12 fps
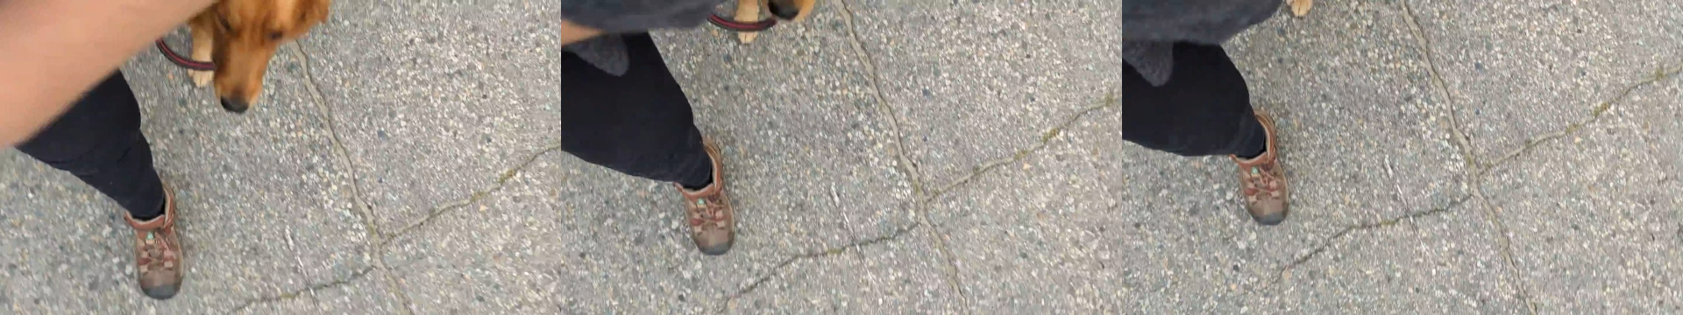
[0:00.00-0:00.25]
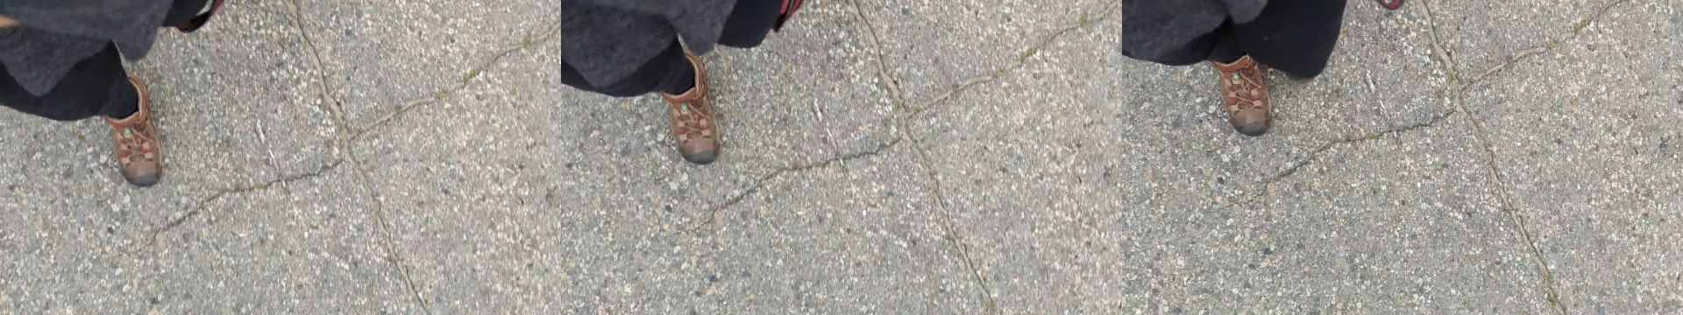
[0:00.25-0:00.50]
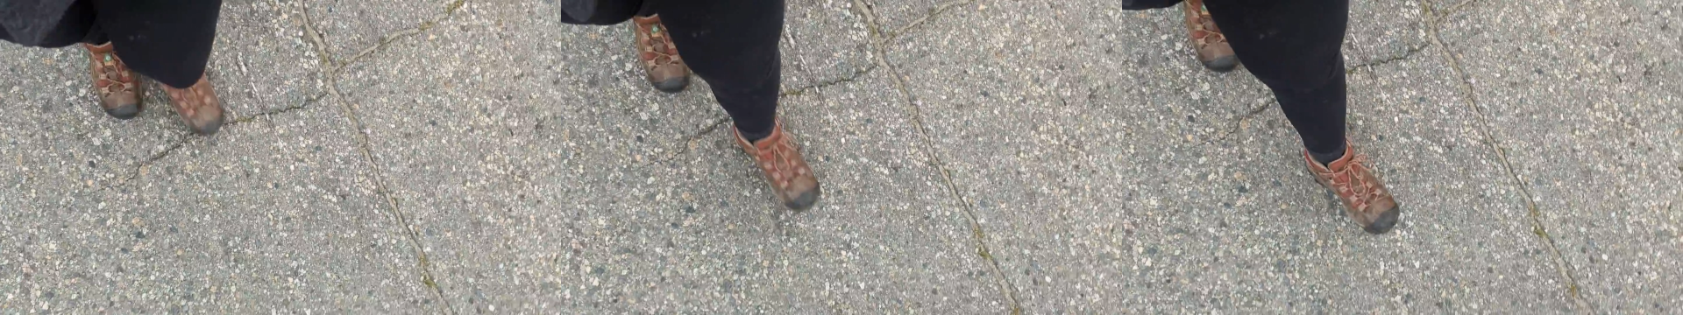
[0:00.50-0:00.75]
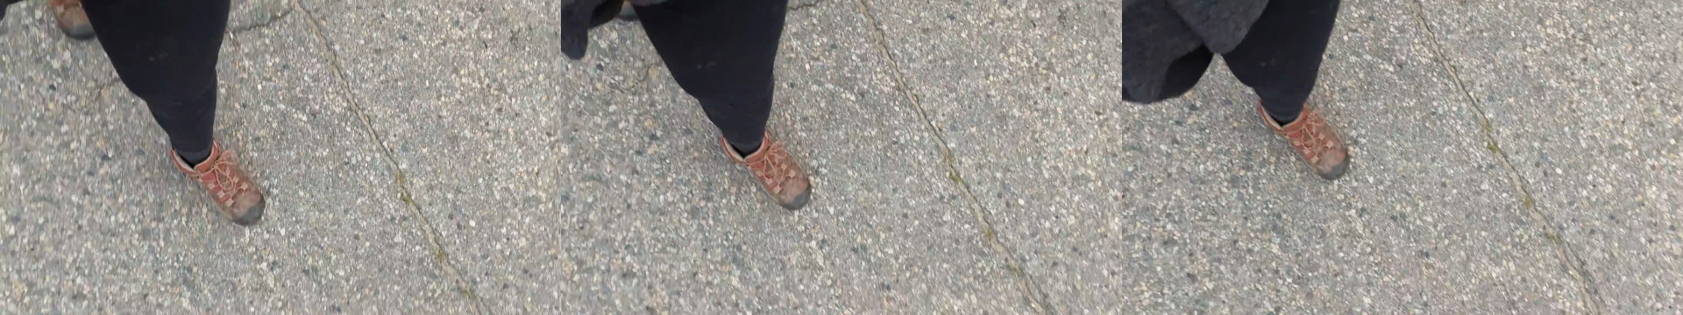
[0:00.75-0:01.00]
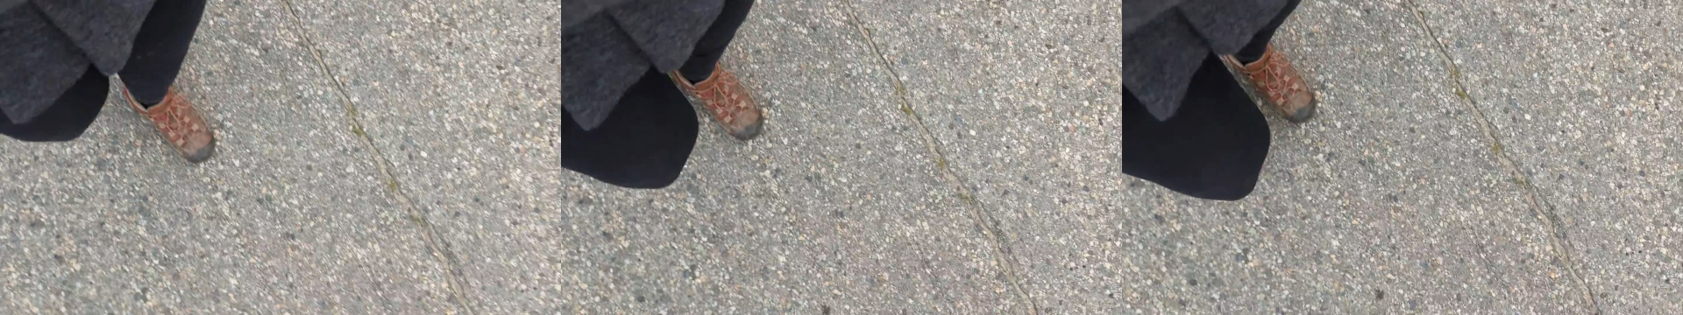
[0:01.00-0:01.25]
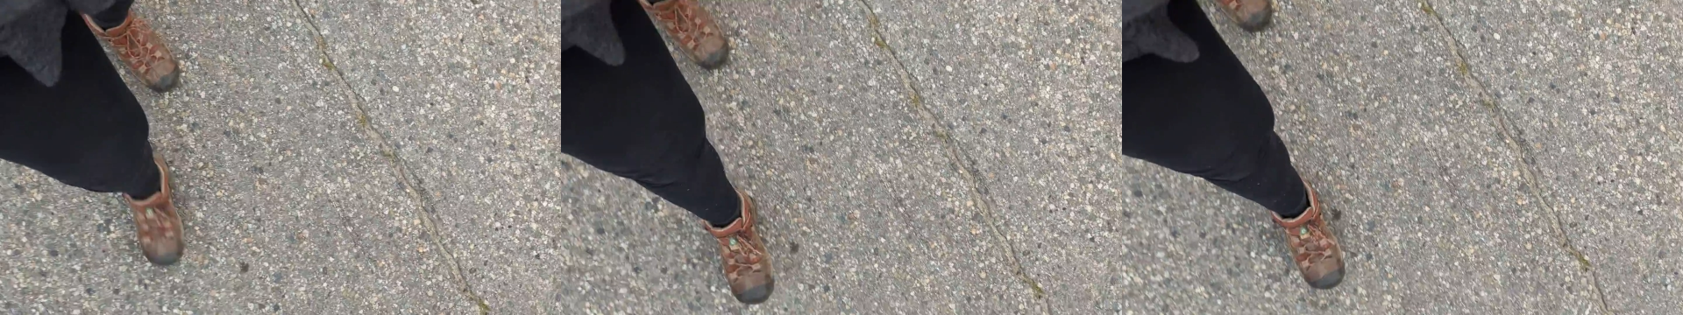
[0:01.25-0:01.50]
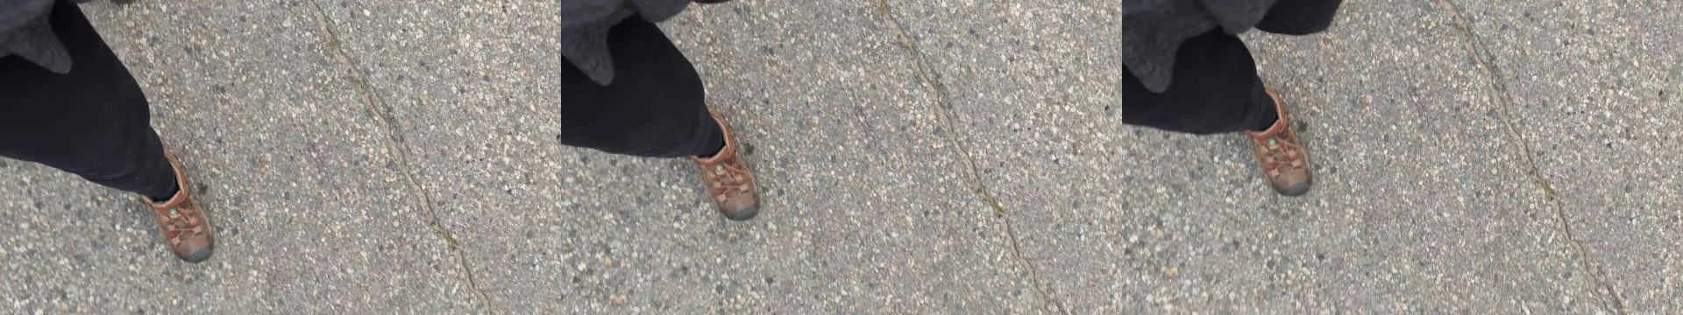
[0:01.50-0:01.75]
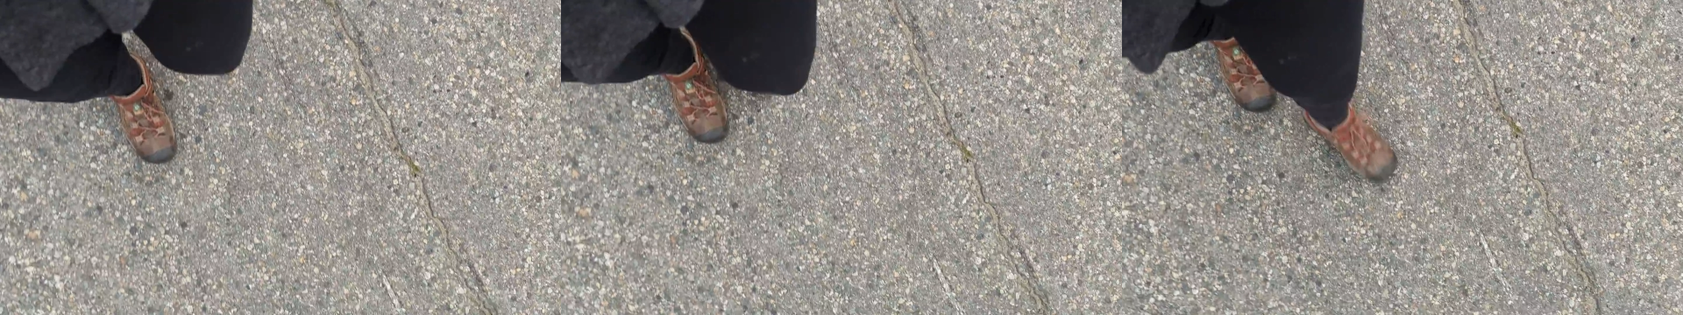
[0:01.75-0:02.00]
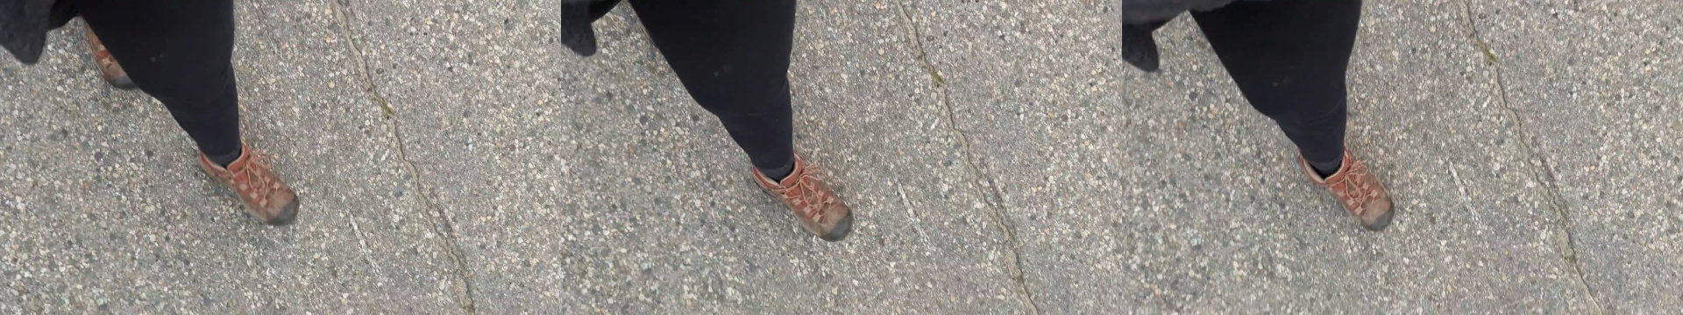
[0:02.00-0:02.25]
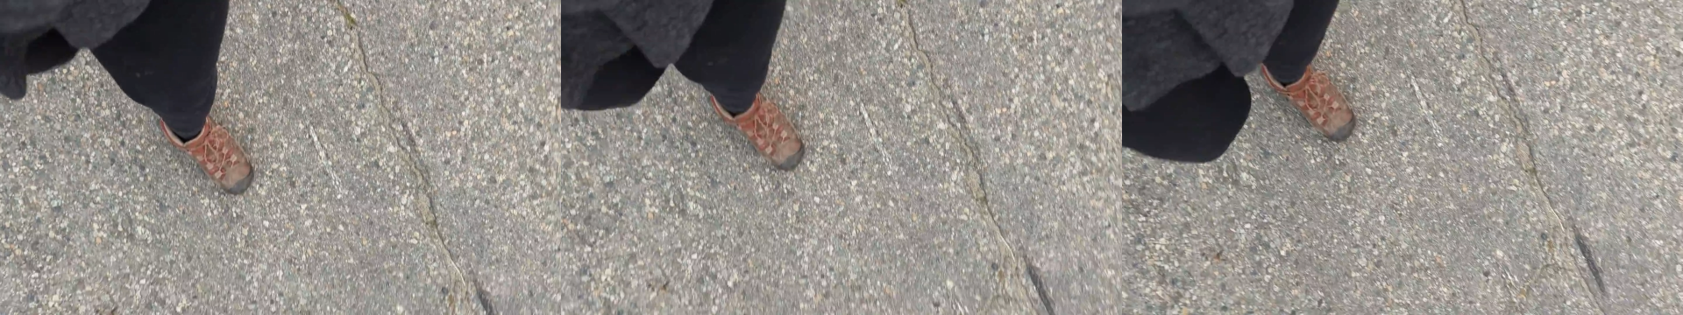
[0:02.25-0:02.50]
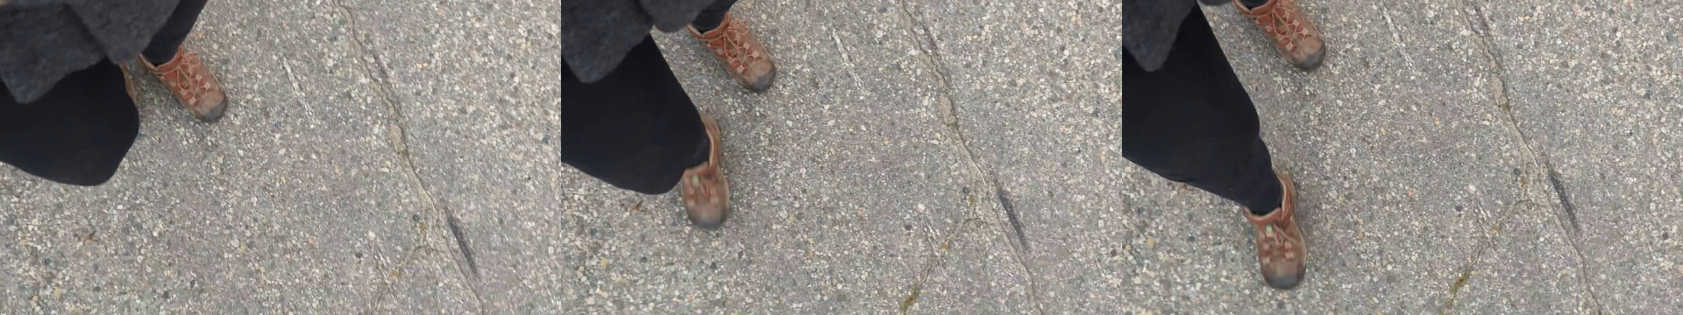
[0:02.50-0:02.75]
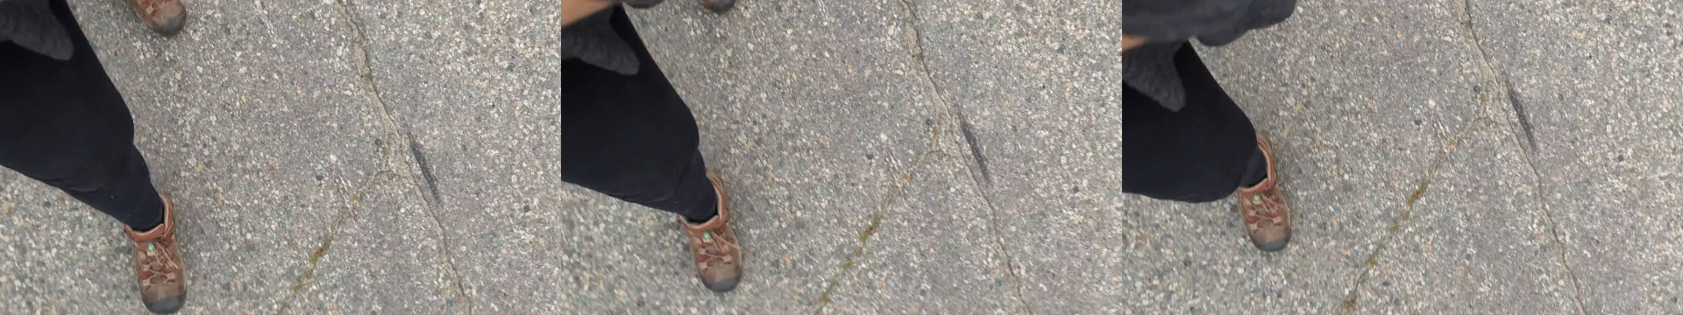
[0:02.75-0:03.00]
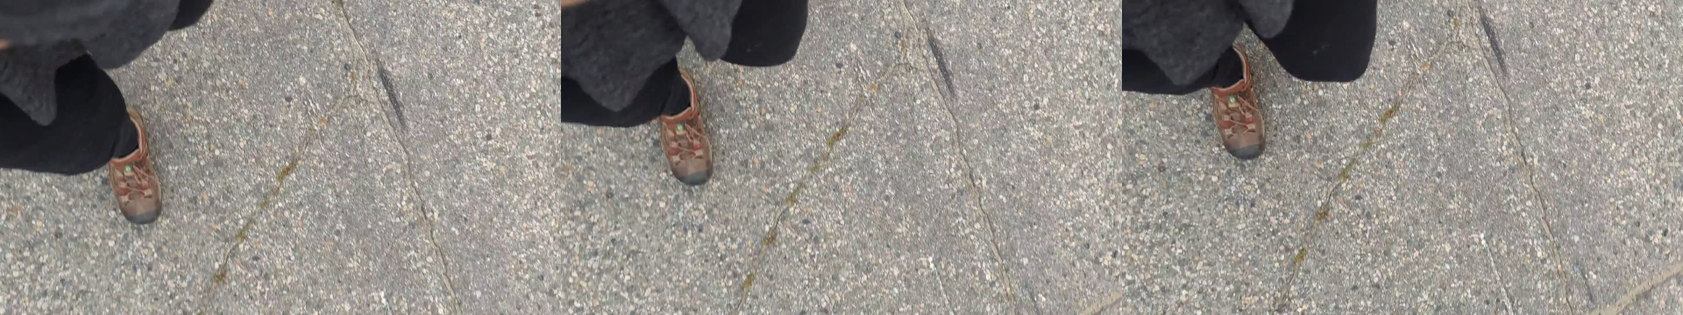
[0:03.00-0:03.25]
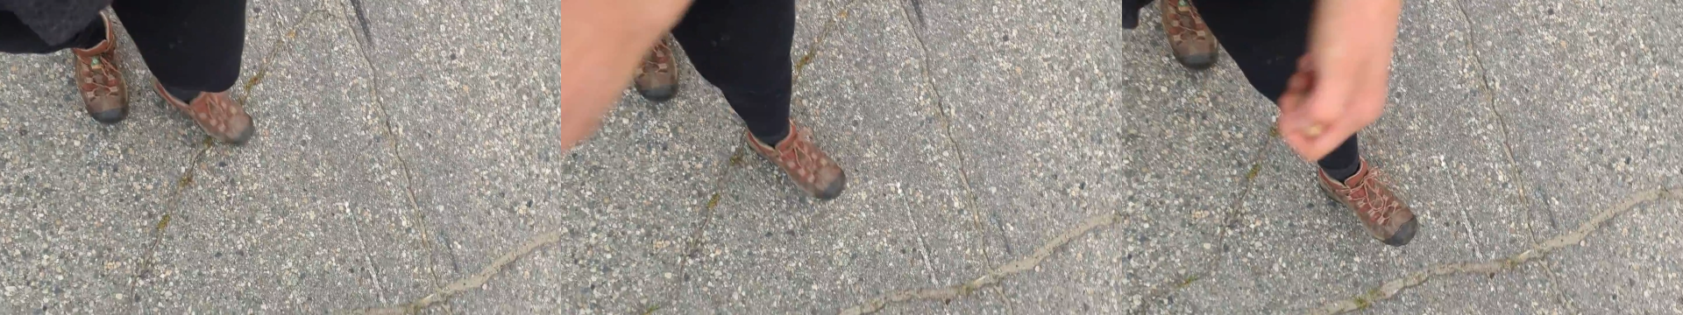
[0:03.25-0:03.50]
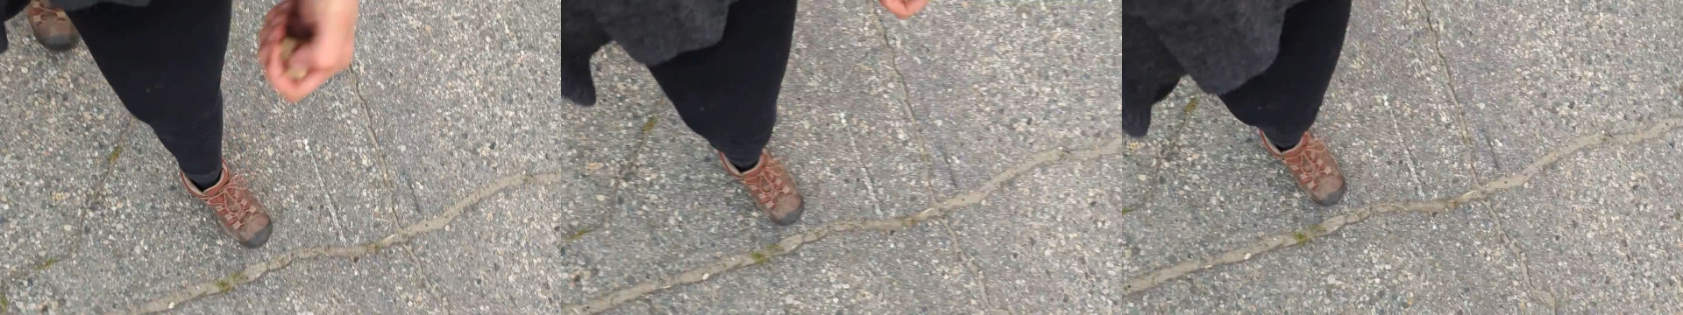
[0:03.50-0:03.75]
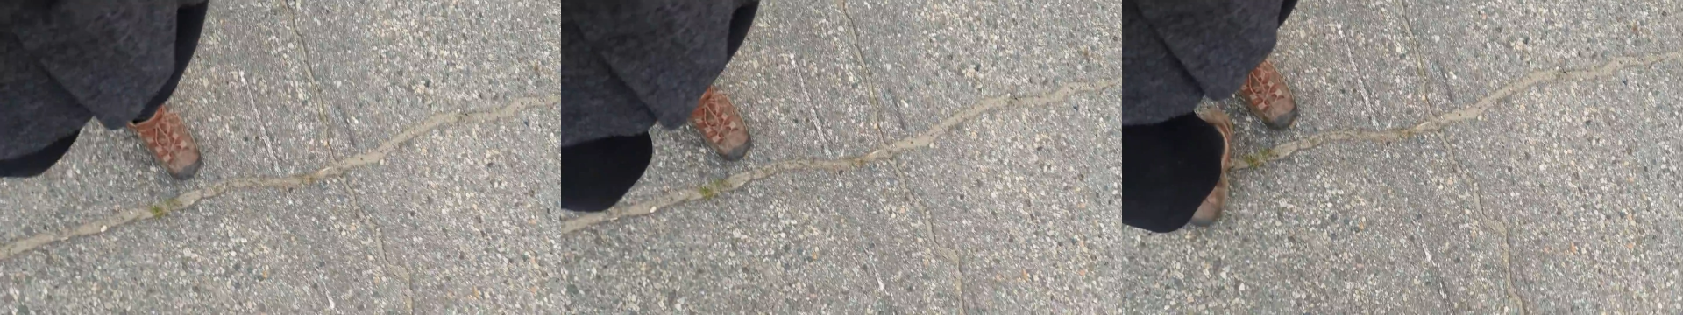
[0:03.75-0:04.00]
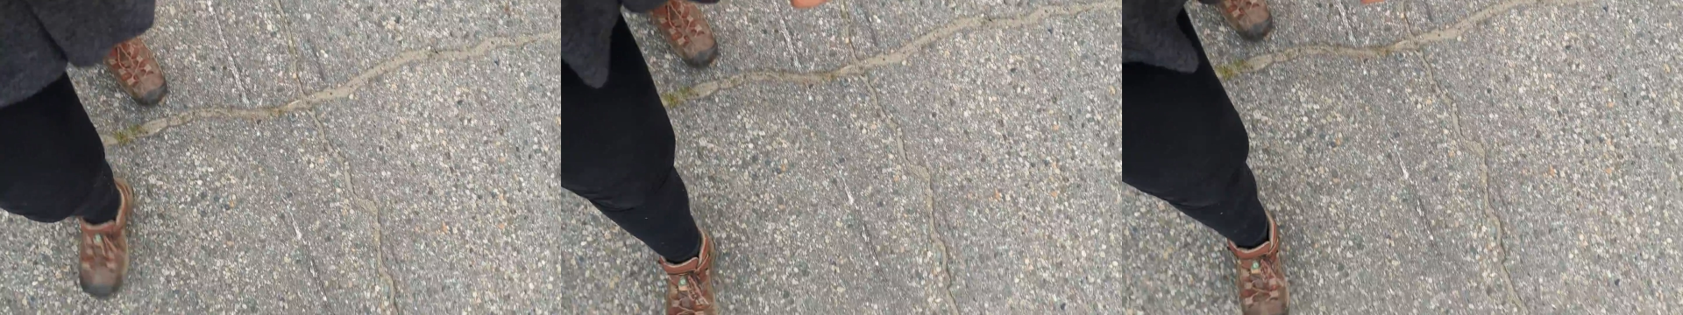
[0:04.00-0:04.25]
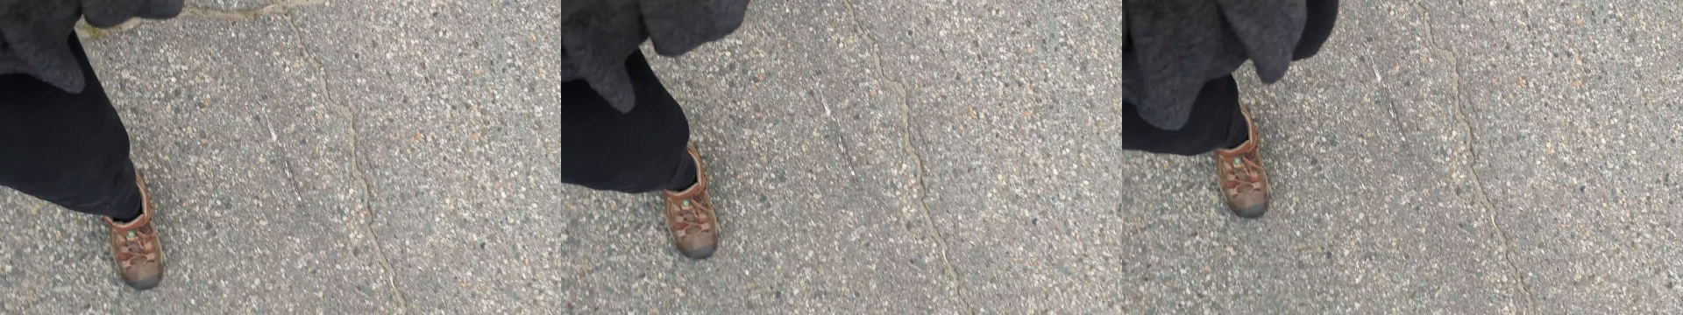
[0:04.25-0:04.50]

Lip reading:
[unreadable: no face in view]